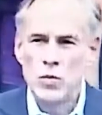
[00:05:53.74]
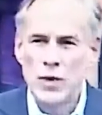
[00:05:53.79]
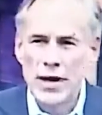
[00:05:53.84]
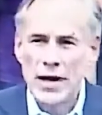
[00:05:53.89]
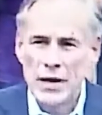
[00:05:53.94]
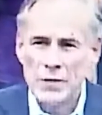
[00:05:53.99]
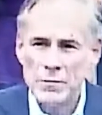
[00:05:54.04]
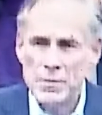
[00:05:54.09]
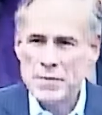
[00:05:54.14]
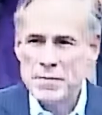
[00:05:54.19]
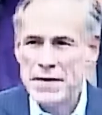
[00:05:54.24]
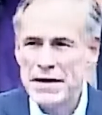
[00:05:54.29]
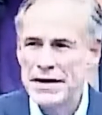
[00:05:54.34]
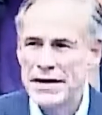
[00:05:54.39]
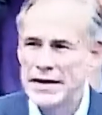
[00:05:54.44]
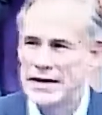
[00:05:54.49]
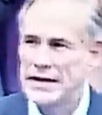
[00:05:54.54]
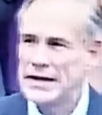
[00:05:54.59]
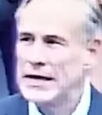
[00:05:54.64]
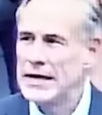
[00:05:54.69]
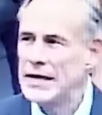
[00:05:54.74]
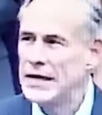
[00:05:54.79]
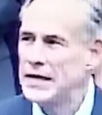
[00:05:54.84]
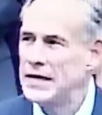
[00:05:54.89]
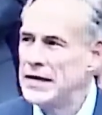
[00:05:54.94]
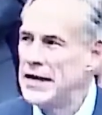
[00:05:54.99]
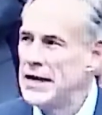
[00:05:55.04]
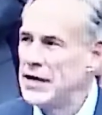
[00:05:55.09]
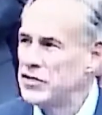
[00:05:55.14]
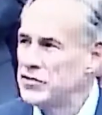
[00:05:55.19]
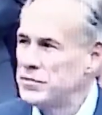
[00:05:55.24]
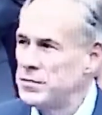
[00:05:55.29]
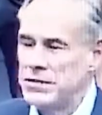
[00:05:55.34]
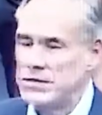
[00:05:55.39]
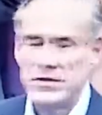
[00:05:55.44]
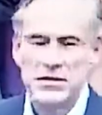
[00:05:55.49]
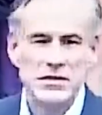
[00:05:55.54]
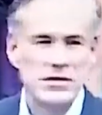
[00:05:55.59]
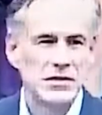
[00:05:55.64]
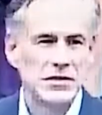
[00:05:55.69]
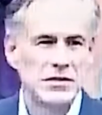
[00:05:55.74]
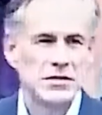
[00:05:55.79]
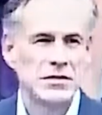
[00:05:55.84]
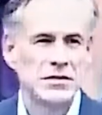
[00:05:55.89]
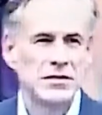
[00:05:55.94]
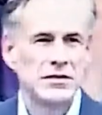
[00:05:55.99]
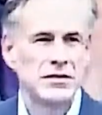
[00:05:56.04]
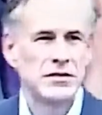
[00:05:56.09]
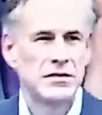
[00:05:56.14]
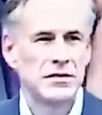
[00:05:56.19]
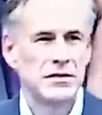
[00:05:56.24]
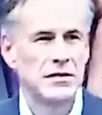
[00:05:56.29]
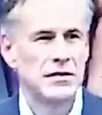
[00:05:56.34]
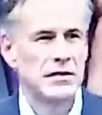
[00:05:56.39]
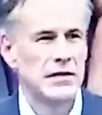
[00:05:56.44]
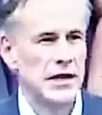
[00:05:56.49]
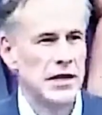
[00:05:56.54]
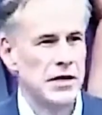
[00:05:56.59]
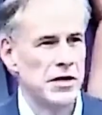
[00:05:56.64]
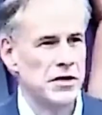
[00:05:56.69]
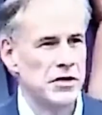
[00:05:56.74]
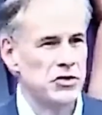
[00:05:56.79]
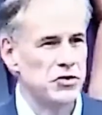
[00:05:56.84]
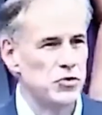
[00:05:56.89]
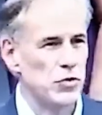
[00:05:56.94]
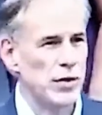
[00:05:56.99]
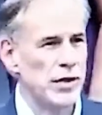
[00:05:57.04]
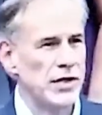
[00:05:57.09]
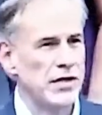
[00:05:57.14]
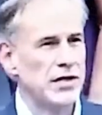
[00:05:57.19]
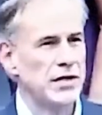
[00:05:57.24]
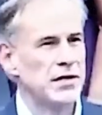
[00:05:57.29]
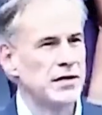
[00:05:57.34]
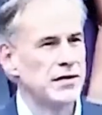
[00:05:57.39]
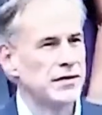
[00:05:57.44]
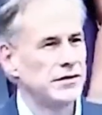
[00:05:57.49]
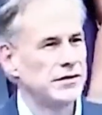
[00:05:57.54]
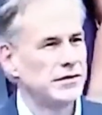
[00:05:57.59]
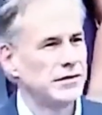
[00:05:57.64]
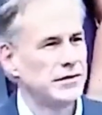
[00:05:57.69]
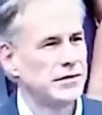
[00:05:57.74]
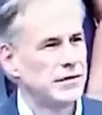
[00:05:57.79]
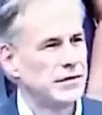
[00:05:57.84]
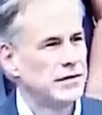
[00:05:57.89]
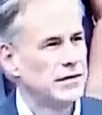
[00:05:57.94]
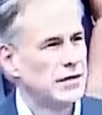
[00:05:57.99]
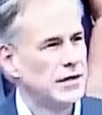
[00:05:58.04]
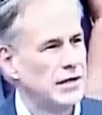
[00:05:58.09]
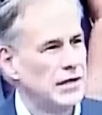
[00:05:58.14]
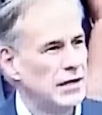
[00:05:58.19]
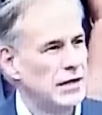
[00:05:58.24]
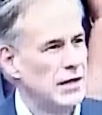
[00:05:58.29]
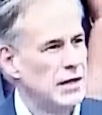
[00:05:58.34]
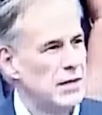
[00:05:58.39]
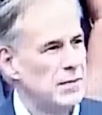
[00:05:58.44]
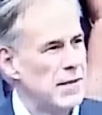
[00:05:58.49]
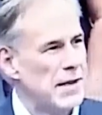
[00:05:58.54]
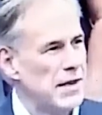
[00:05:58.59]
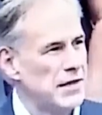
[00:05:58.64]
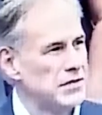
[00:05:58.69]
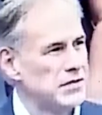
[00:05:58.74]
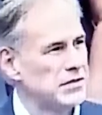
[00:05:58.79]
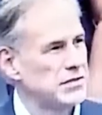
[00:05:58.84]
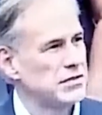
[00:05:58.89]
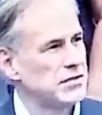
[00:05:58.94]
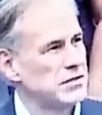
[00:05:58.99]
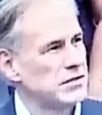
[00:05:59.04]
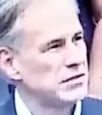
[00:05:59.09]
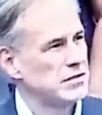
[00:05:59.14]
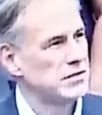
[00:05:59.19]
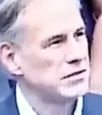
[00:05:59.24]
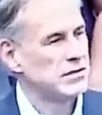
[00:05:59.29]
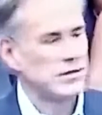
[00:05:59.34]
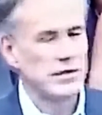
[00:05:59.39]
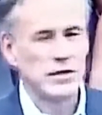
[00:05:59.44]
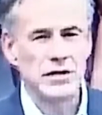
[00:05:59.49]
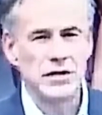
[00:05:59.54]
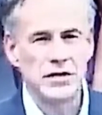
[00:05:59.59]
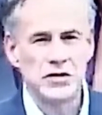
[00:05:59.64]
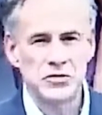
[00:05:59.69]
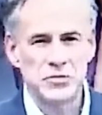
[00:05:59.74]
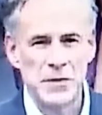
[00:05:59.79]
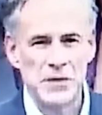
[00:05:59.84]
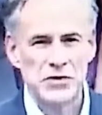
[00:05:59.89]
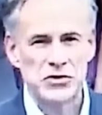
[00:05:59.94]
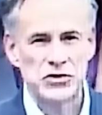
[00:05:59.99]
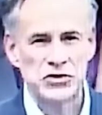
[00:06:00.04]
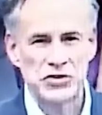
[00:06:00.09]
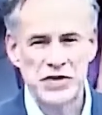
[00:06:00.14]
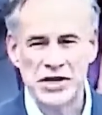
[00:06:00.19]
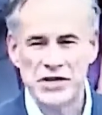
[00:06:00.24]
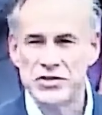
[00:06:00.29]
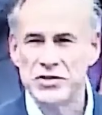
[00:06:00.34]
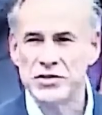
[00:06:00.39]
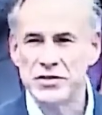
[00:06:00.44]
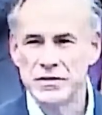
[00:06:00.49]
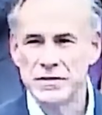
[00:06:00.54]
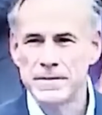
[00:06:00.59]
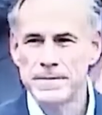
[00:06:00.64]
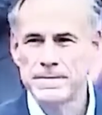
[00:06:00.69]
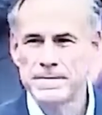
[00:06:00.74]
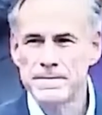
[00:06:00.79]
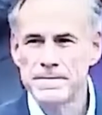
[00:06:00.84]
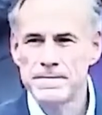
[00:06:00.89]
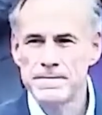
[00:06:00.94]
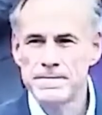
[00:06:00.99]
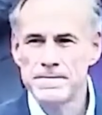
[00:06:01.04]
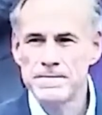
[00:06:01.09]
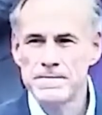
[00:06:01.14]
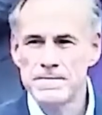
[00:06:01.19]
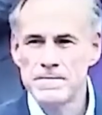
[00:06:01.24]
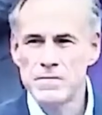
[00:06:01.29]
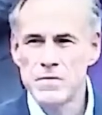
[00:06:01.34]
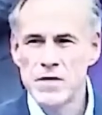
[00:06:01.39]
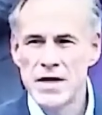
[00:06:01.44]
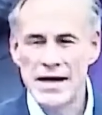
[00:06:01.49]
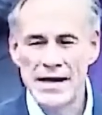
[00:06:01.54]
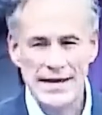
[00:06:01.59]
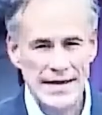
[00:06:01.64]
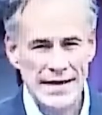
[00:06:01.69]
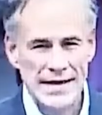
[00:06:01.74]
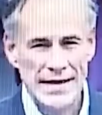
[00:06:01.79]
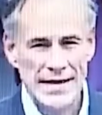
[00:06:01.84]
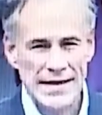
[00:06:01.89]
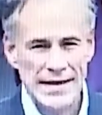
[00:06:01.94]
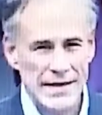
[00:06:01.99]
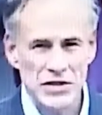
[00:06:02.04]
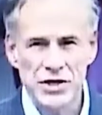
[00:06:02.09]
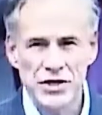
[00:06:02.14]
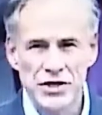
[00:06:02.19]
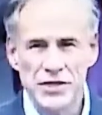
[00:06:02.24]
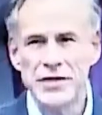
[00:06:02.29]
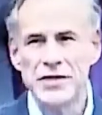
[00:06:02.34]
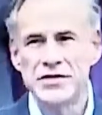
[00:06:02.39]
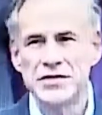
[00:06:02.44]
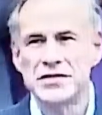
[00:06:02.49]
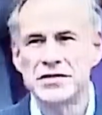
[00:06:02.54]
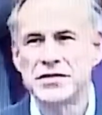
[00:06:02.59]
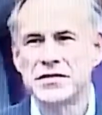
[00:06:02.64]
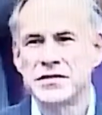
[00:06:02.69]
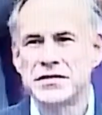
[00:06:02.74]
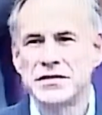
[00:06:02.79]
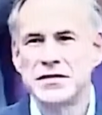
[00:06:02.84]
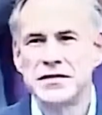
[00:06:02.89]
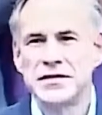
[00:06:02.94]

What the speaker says: I'll be making an announcement later this week about special session. I can tell you this,